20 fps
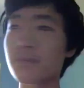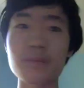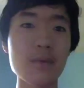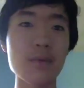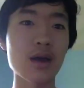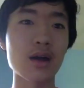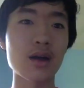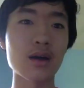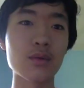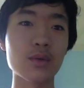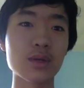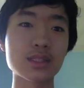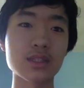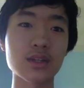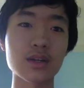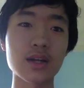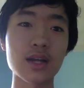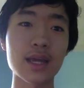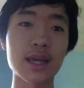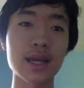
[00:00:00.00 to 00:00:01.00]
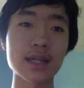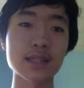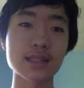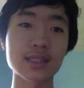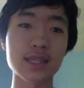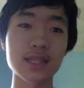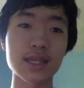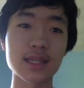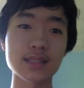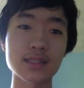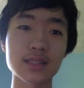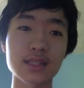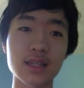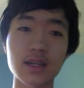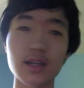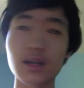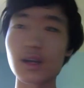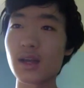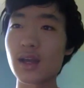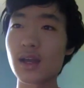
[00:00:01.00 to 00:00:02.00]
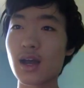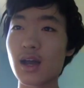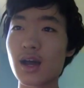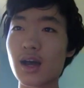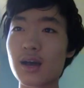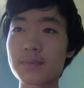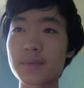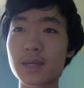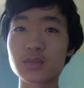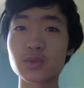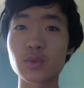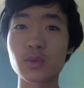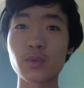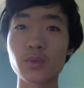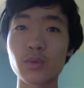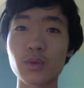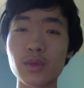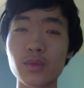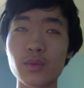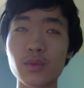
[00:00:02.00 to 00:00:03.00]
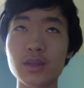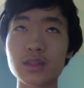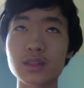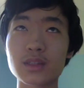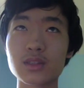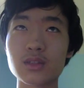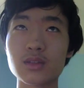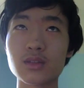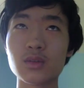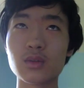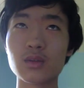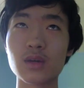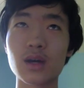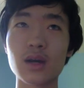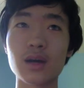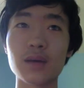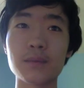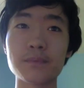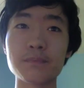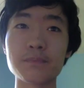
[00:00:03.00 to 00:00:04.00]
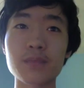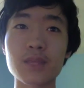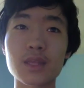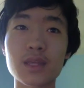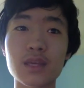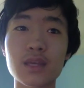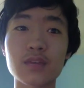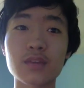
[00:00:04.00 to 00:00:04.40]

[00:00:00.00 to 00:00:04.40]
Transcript: uh, we started AICS here uh, because we really want to um, give the